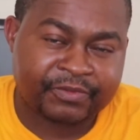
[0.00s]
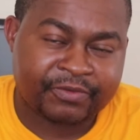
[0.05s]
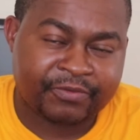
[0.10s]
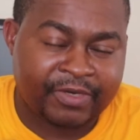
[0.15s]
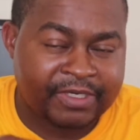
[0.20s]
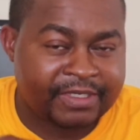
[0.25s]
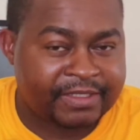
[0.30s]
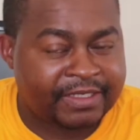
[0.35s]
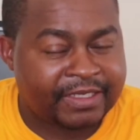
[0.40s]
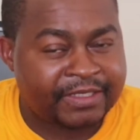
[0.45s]

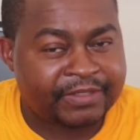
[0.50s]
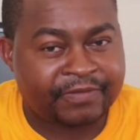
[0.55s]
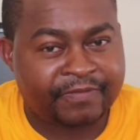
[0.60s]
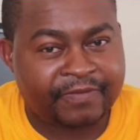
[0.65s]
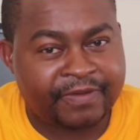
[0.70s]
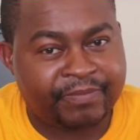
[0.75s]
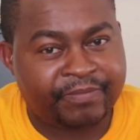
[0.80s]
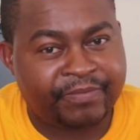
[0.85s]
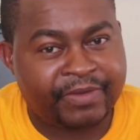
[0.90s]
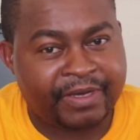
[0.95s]
What size of
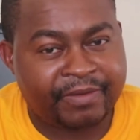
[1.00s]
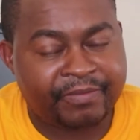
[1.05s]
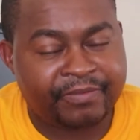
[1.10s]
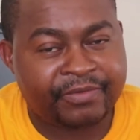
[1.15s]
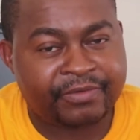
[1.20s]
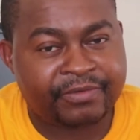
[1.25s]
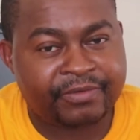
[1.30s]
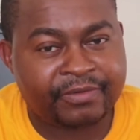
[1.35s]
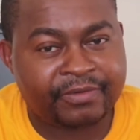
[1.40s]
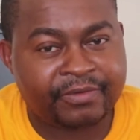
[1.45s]
the pump?
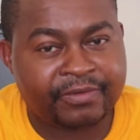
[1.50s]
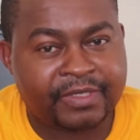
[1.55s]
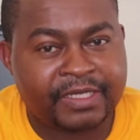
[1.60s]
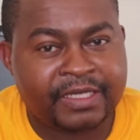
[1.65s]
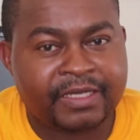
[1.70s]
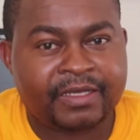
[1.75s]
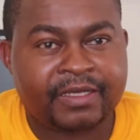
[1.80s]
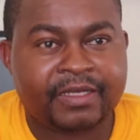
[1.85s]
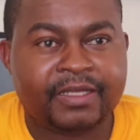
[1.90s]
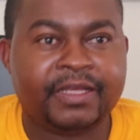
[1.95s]

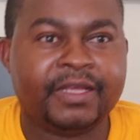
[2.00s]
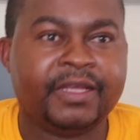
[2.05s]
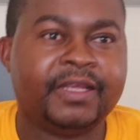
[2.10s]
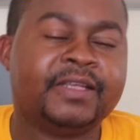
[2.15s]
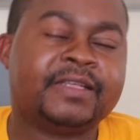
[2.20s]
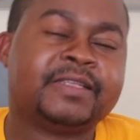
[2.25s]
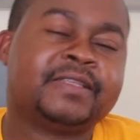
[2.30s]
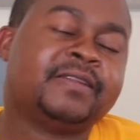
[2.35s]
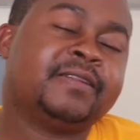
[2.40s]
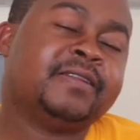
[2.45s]

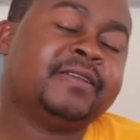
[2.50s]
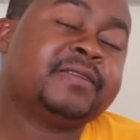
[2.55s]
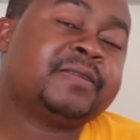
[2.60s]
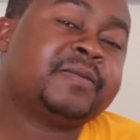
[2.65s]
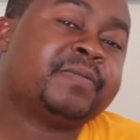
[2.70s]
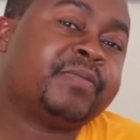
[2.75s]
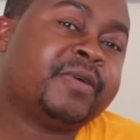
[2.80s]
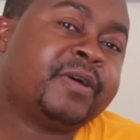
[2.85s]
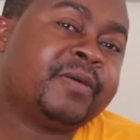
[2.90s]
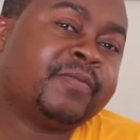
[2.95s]
Is this
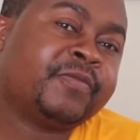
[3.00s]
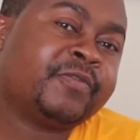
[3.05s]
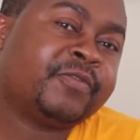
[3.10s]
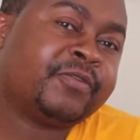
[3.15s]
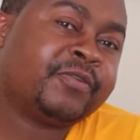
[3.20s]
pump